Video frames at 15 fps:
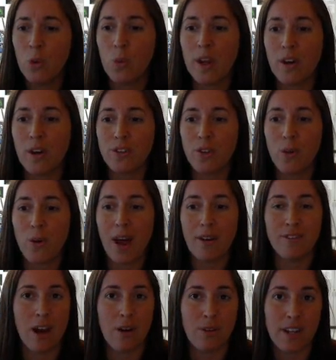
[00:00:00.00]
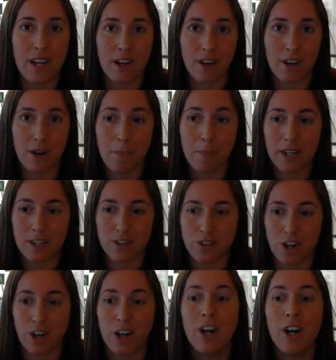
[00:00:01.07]
We also have down here a
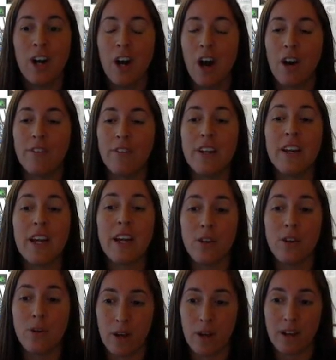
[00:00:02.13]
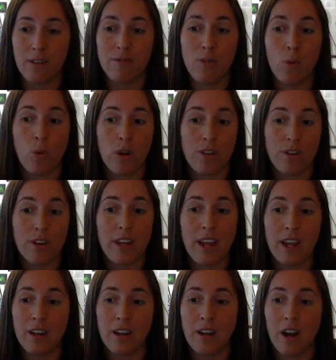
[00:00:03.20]
picture of an Inuit of northern
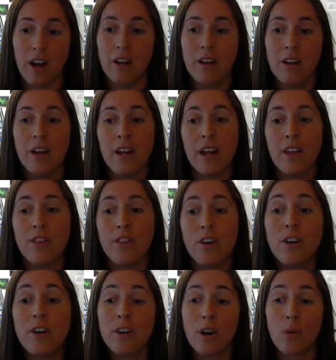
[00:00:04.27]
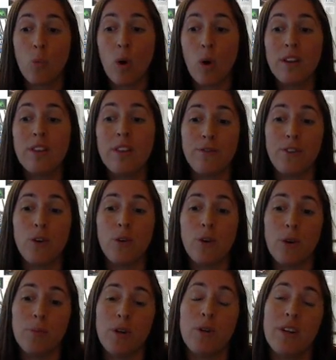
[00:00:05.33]
Canada, and they're one of the few
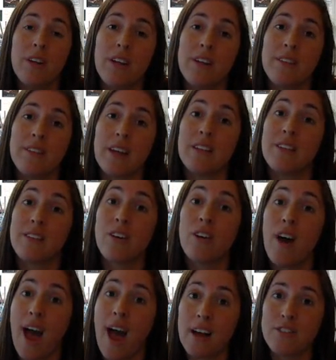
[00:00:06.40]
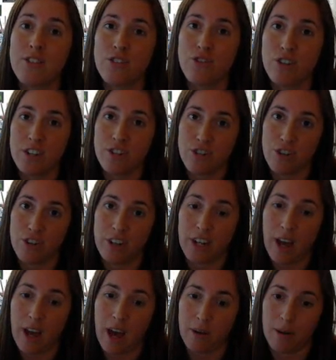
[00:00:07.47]
communities that still has a traditional
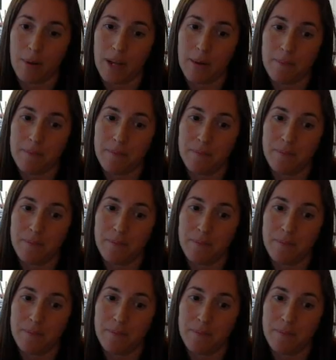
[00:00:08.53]
economy.